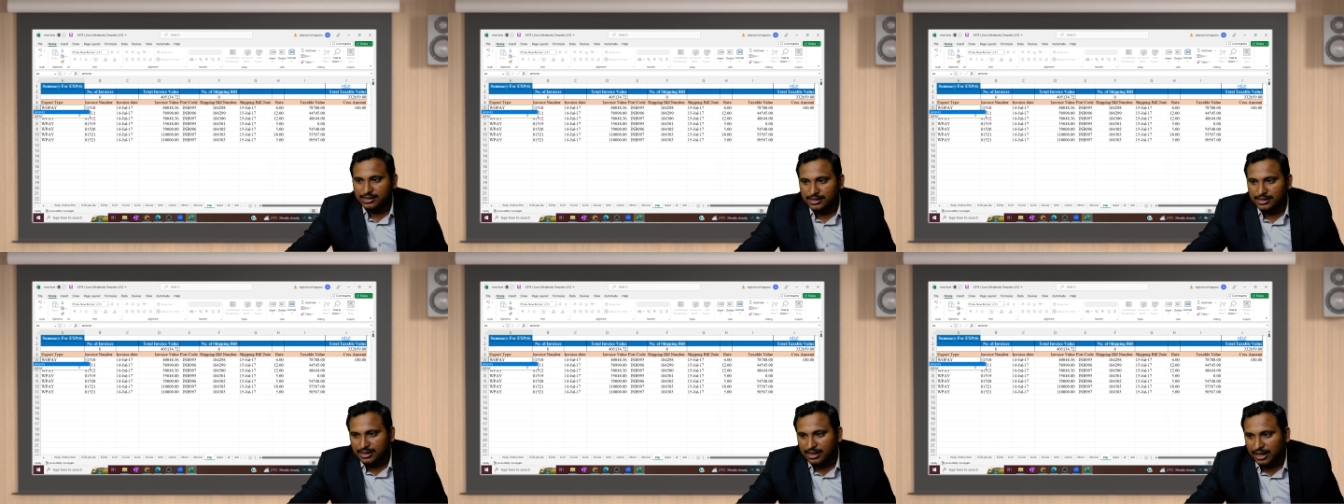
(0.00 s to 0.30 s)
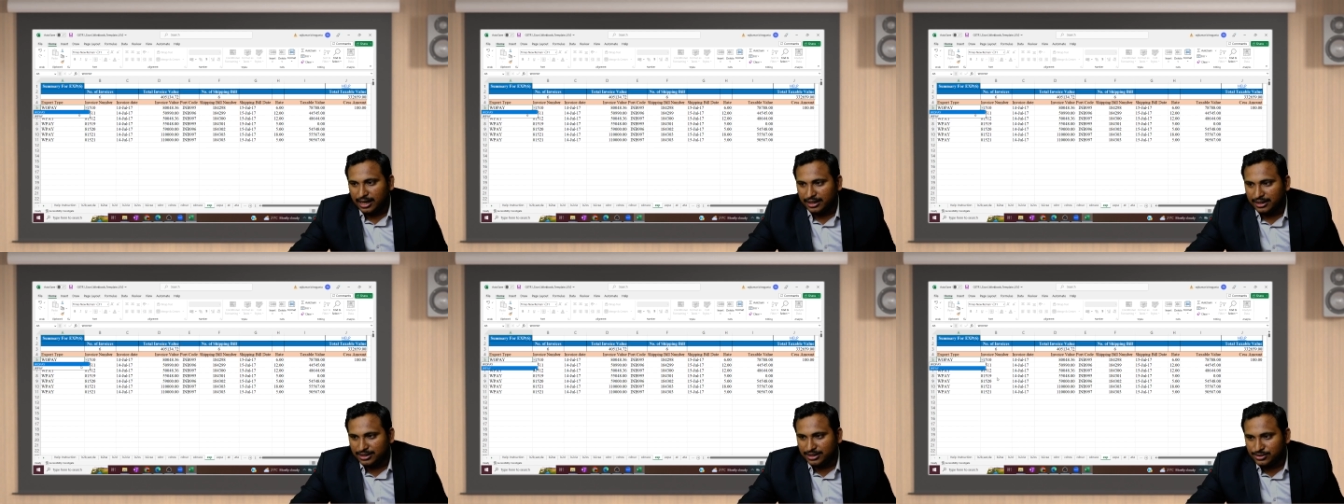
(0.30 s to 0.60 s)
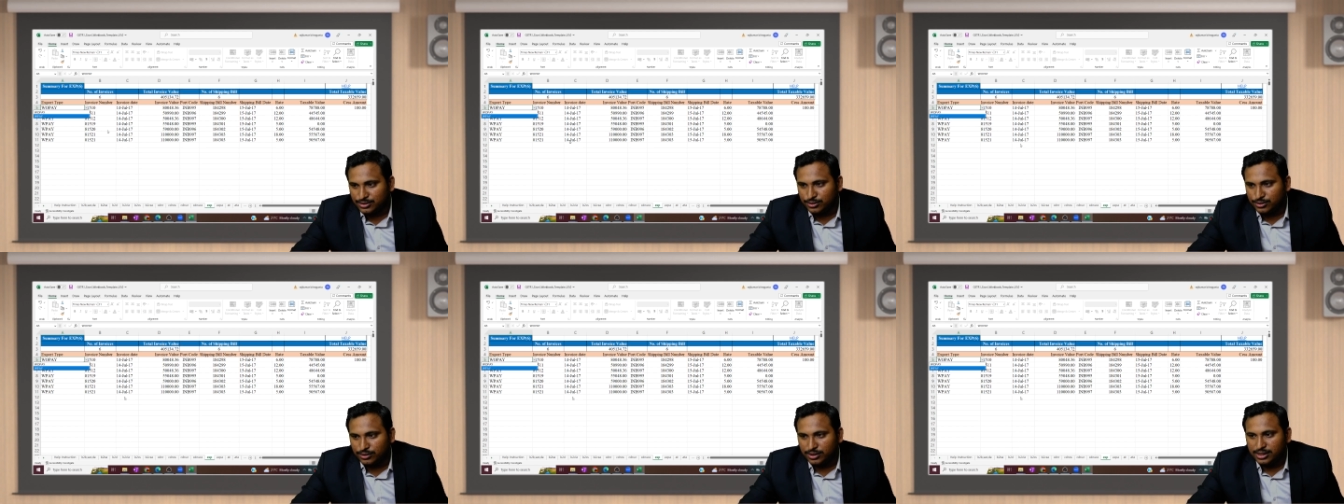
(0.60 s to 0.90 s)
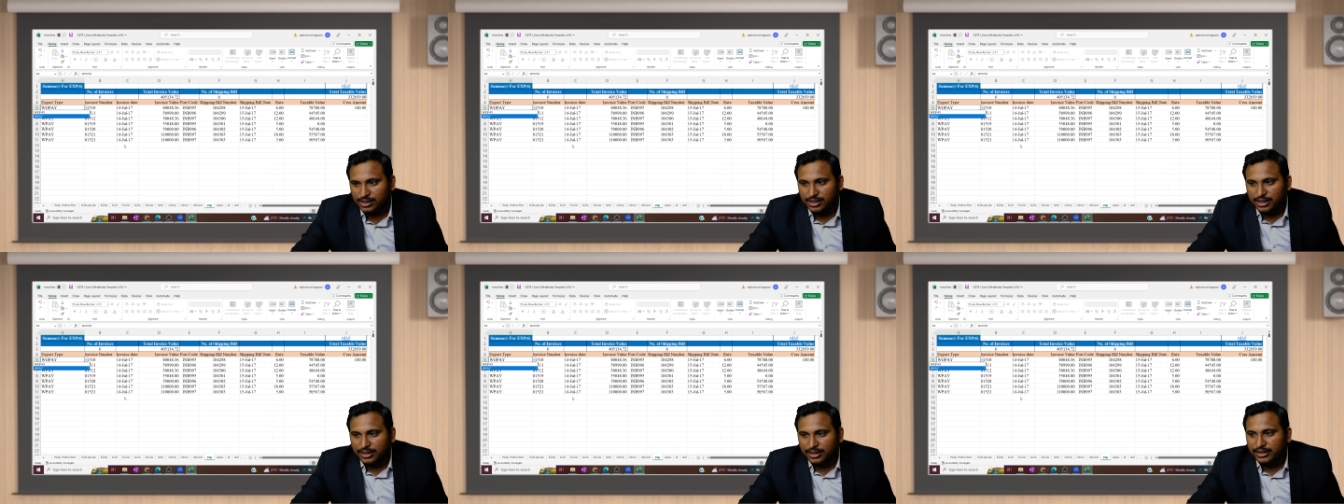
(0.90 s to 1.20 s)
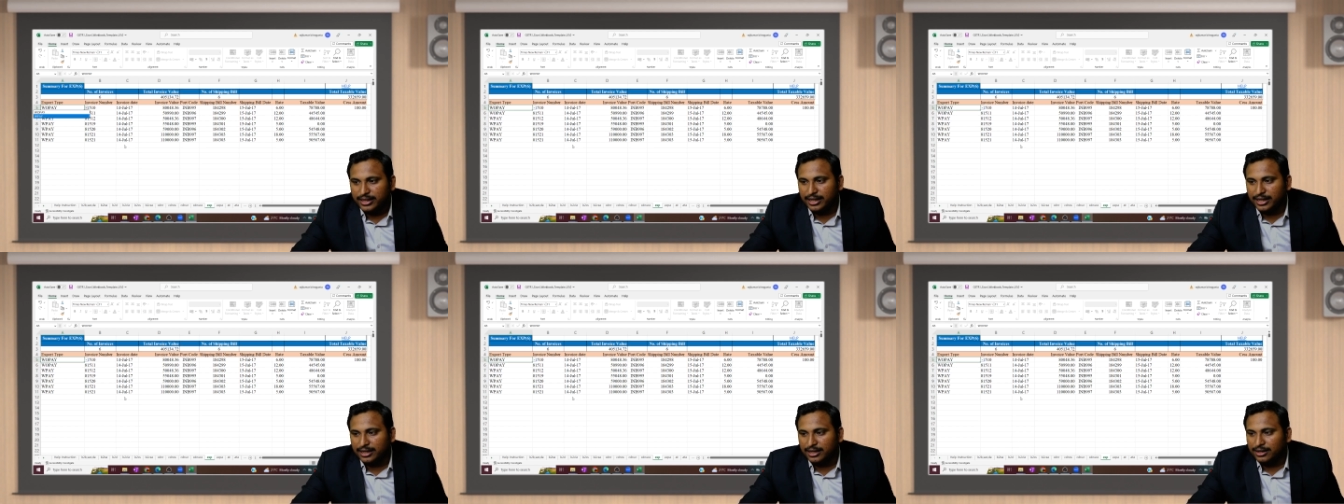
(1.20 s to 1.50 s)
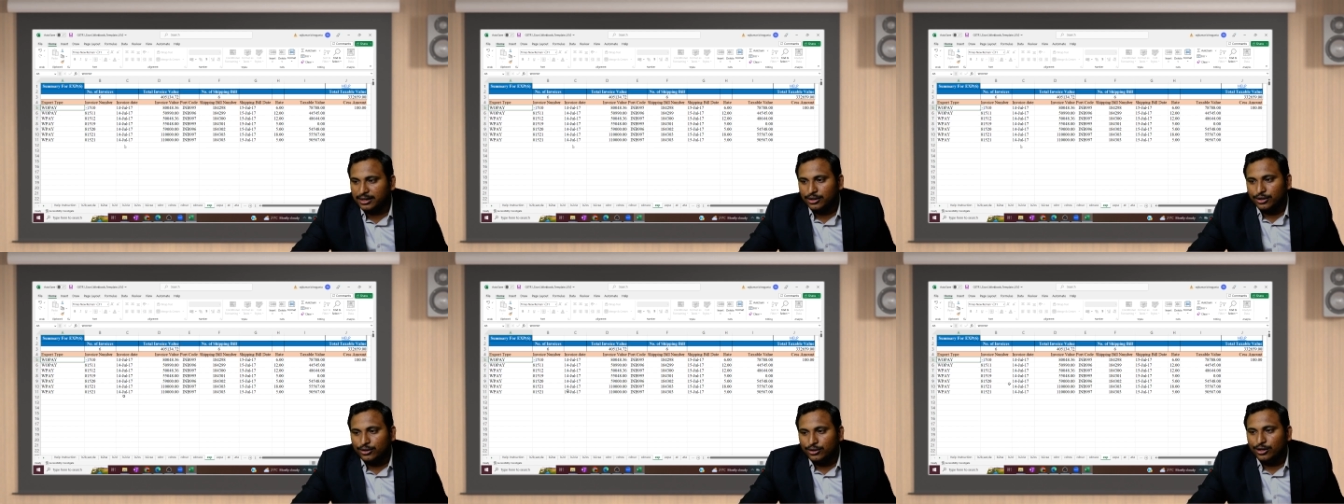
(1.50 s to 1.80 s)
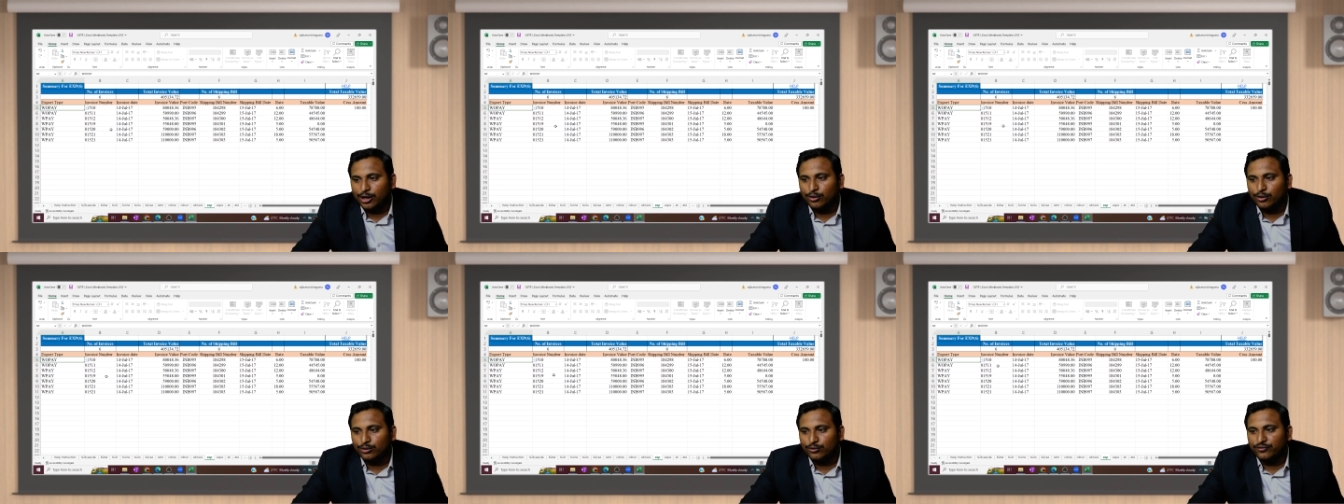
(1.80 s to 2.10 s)
Understood. Then you
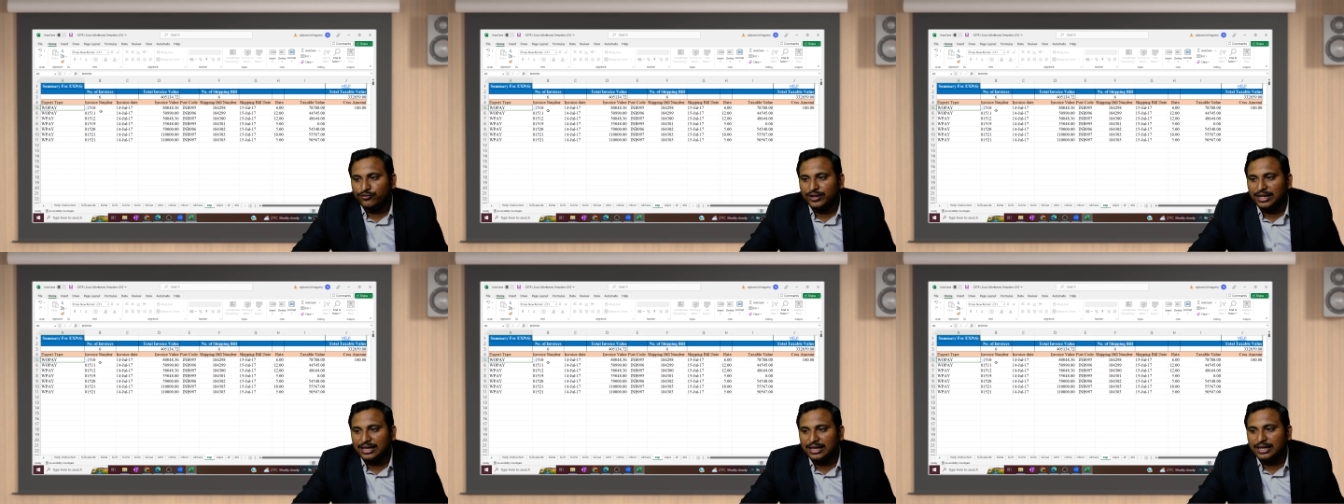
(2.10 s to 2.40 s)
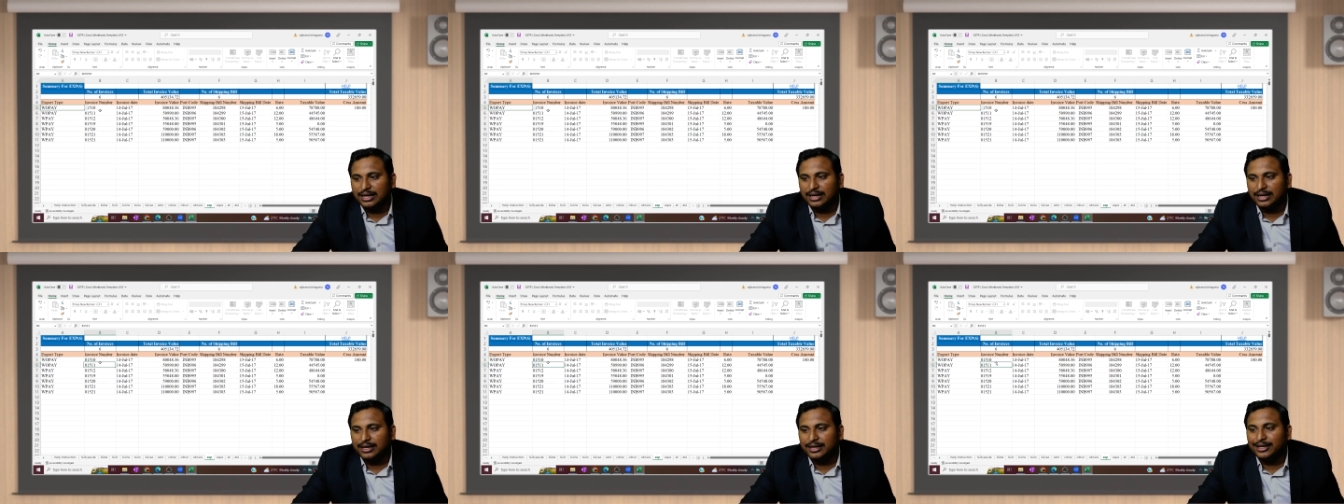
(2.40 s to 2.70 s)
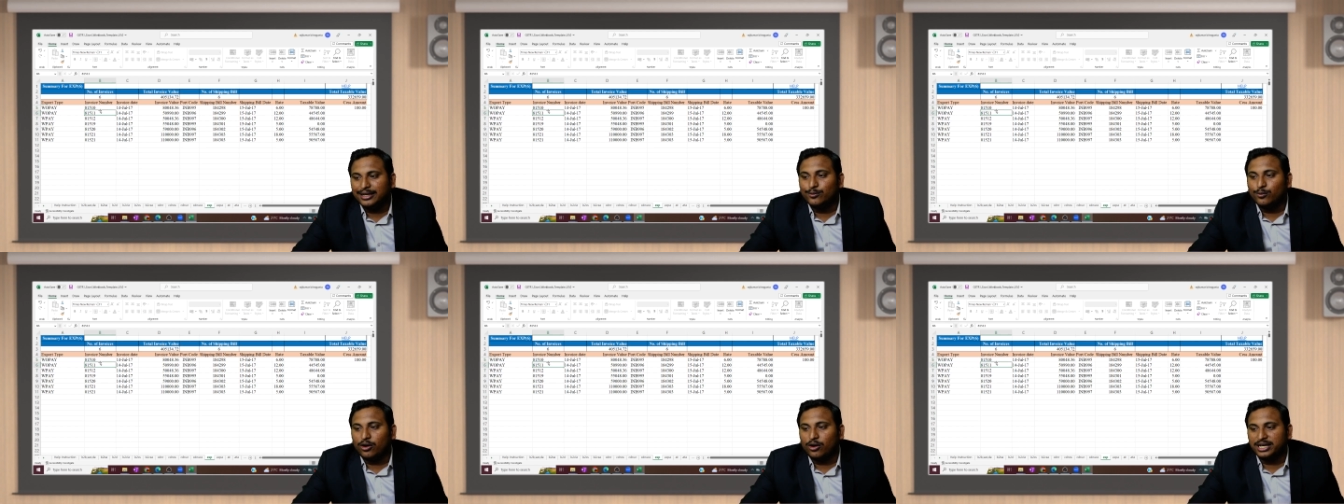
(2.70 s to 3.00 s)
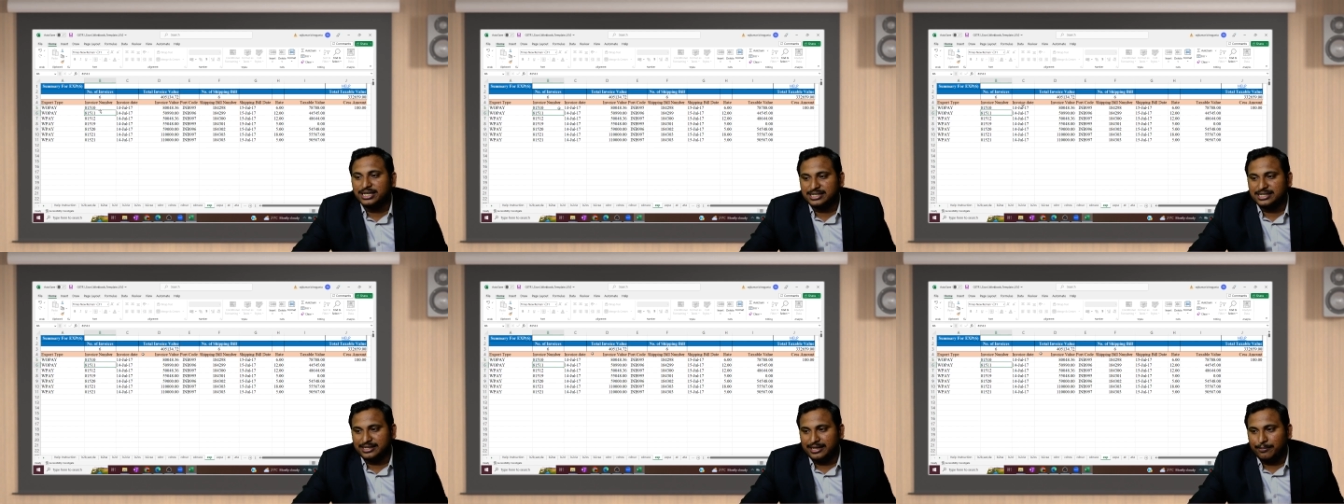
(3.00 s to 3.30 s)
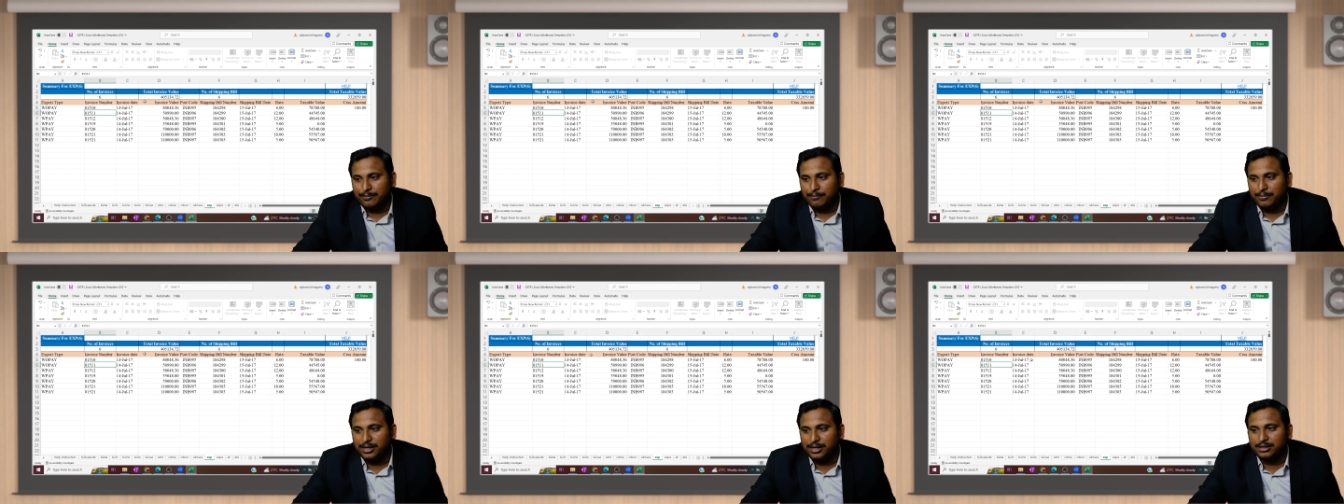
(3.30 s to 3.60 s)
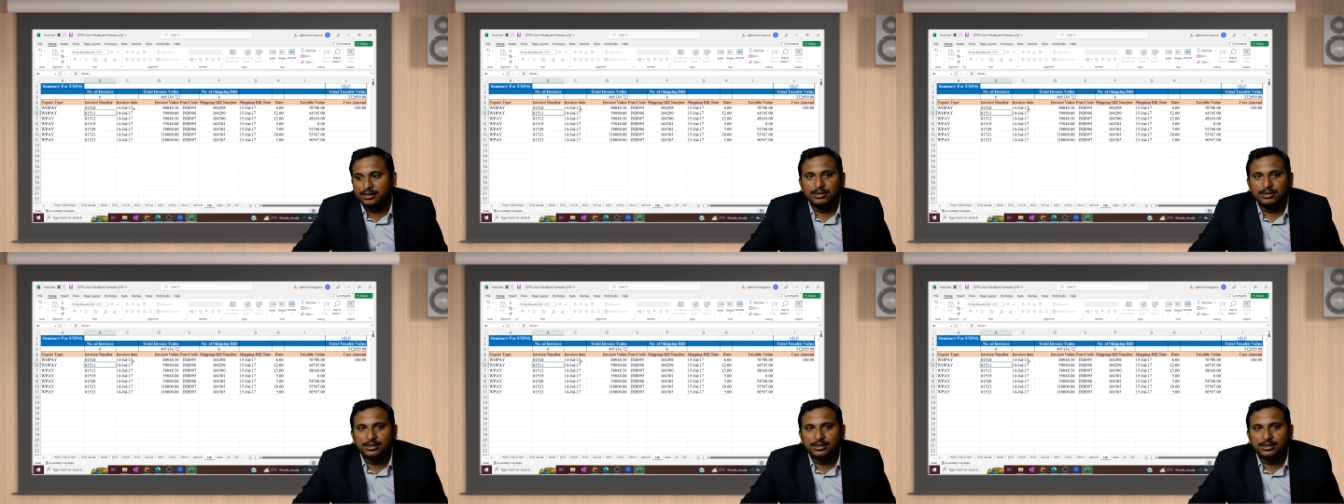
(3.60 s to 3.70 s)
have to fill the invoice number,